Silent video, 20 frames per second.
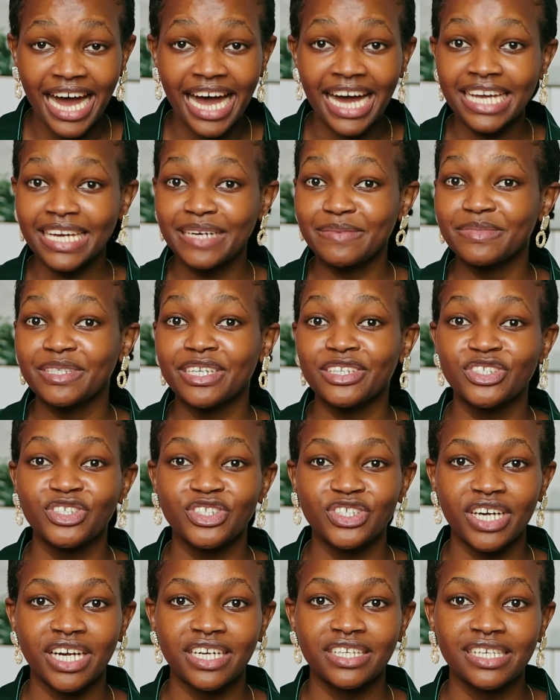I am just
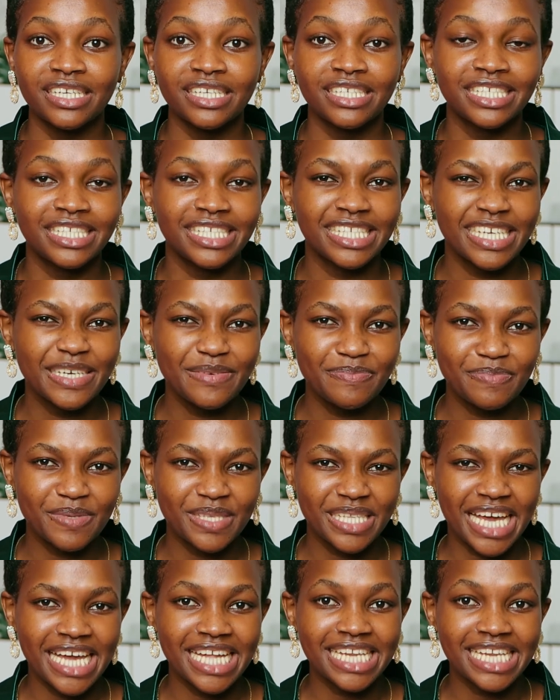sharing tips